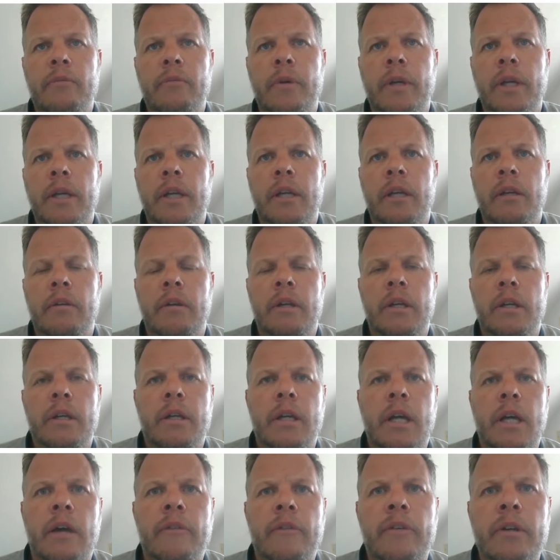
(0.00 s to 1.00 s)

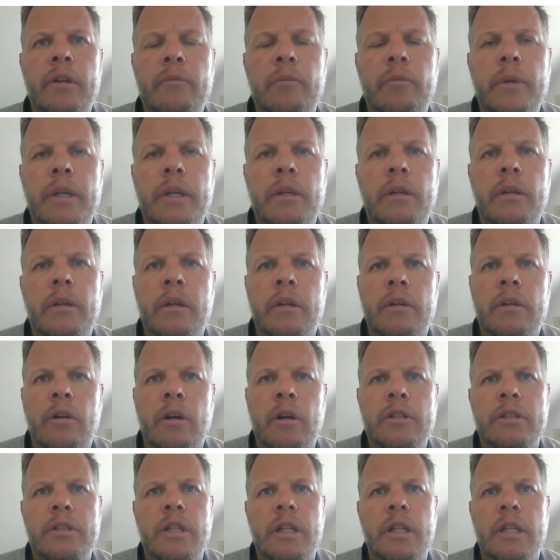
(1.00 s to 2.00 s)
we
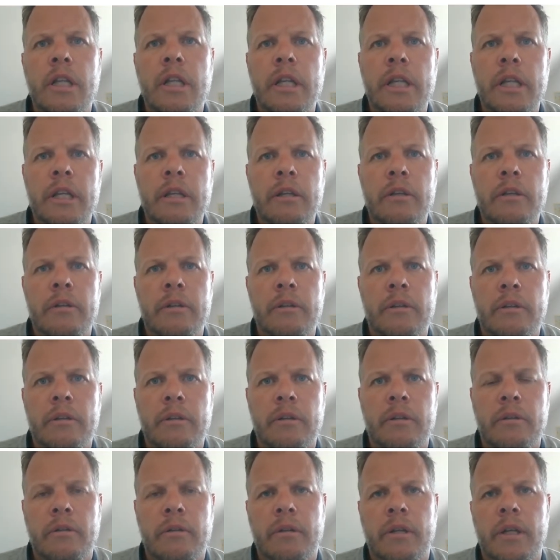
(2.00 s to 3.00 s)
constantly
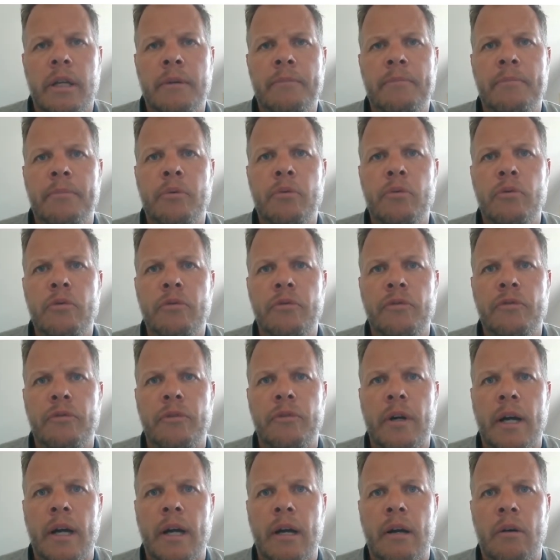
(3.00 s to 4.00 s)
improve
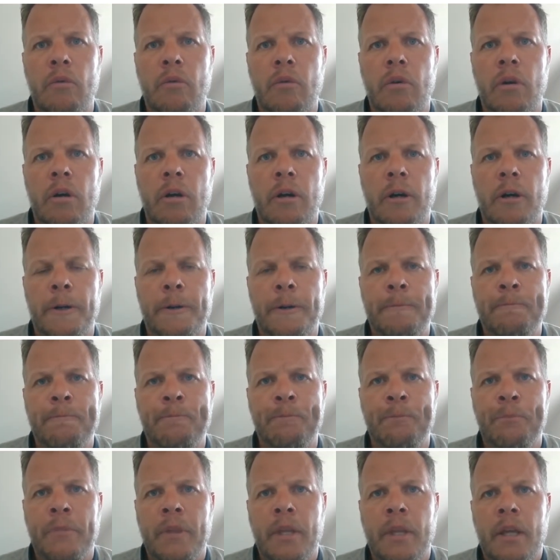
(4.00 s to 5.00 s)
our
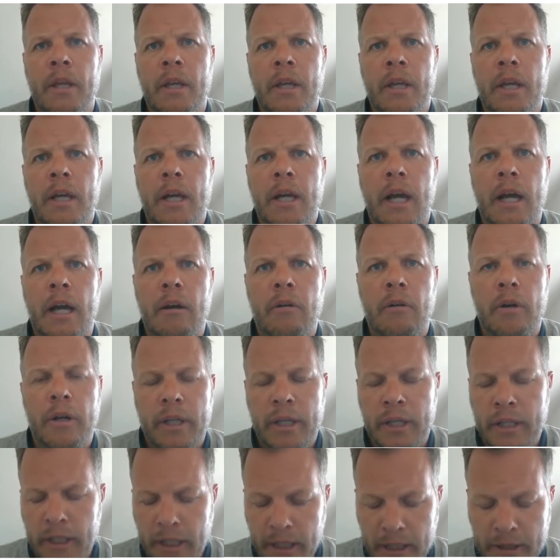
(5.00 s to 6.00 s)

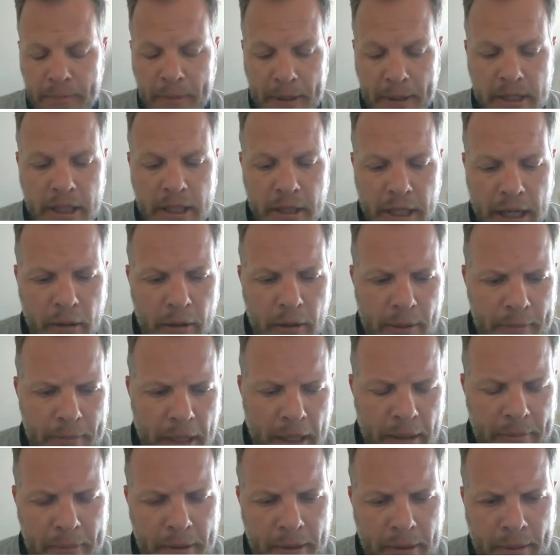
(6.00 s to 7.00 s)
especially now
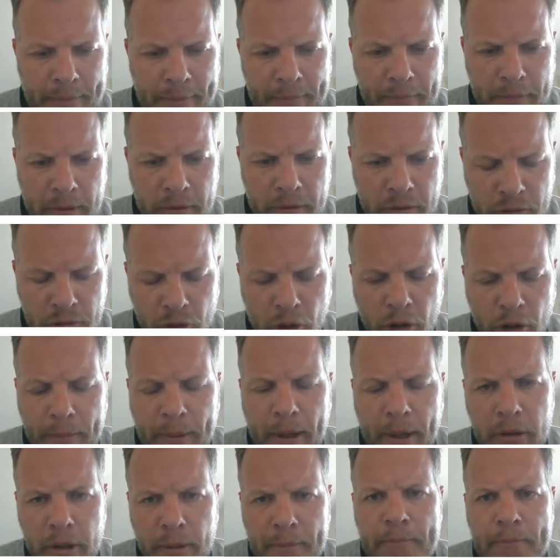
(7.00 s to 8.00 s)
I'm talking
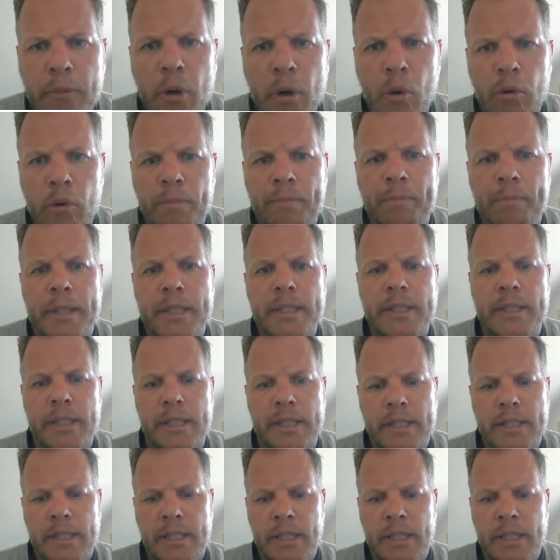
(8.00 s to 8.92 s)
about the mold business.